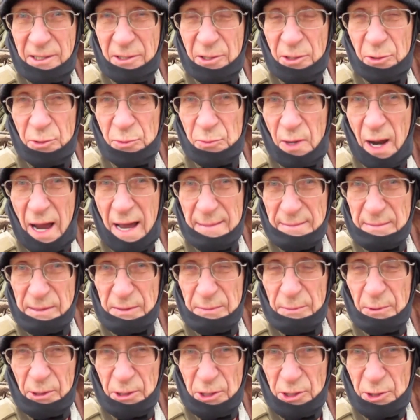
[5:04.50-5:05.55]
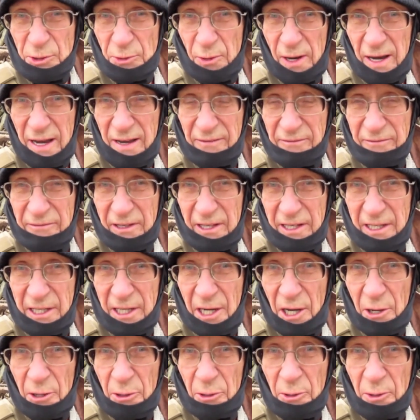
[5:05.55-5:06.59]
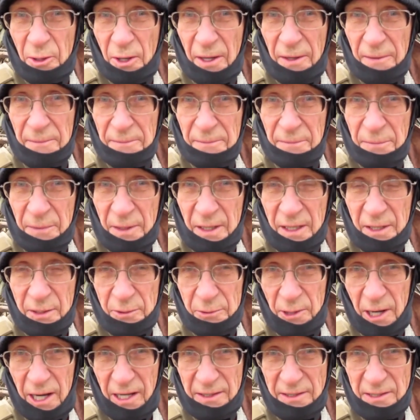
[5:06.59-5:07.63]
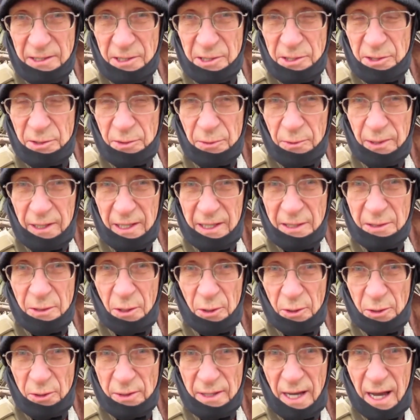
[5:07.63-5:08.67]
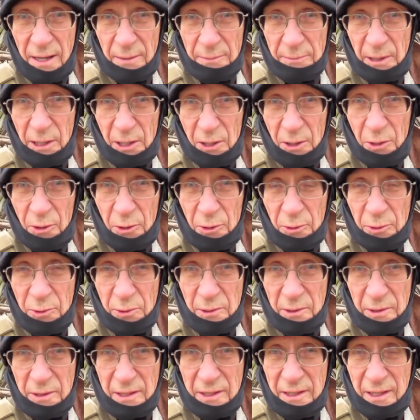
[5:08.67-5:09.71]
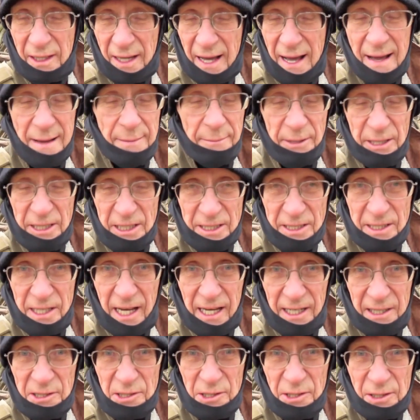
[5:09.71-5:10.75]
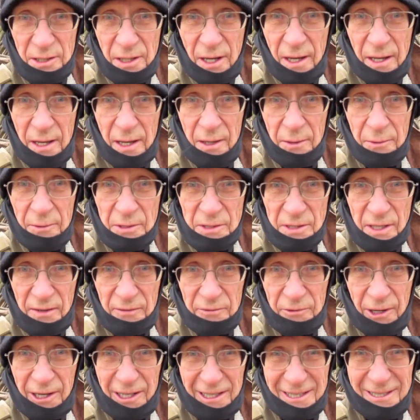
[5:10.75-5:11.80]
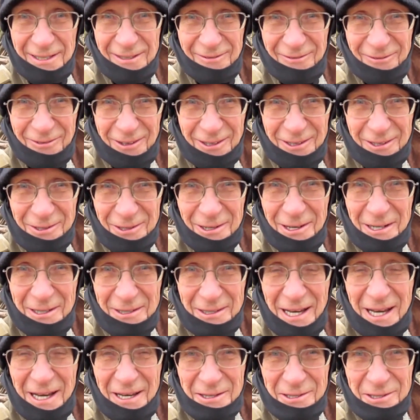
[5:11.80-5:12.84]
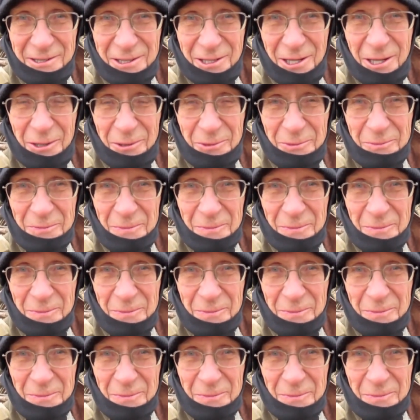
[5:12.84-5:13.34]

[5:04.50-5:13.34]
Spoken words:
to Rob's bushcraft video either on this screen or down below in the comment section, whichever I can figure out how to do.